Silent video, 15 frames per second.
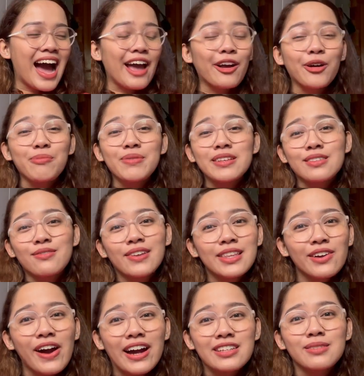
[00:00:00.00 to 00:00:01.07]
I hope this
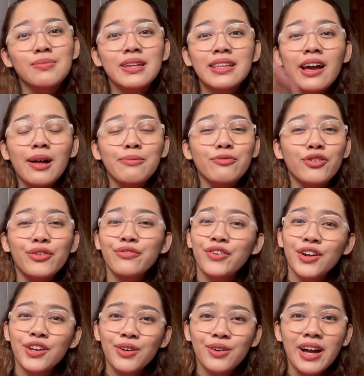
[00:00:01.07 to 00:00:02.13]
video has been helpful for
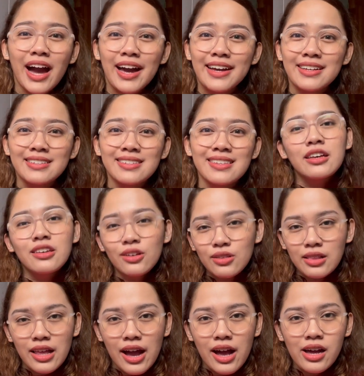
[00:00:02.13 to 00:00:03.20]
you guys.
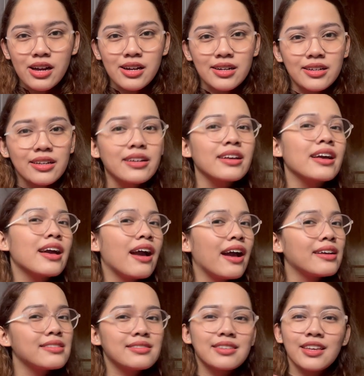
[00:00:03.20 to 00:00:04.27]
Yun lang.
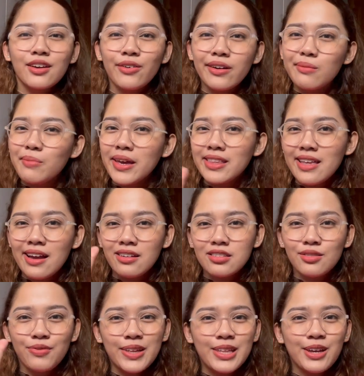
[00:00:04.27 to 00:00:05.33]
See you in my
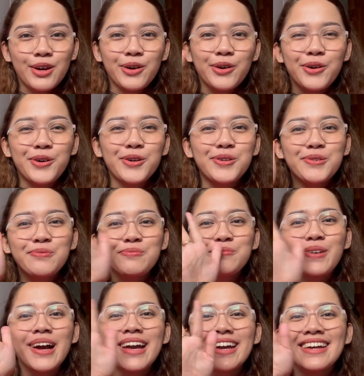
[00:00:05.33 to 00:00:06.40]
next video.
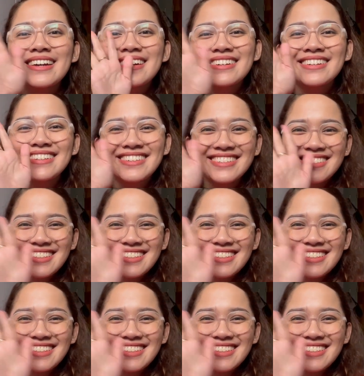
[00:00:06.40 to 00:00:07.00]
Bye.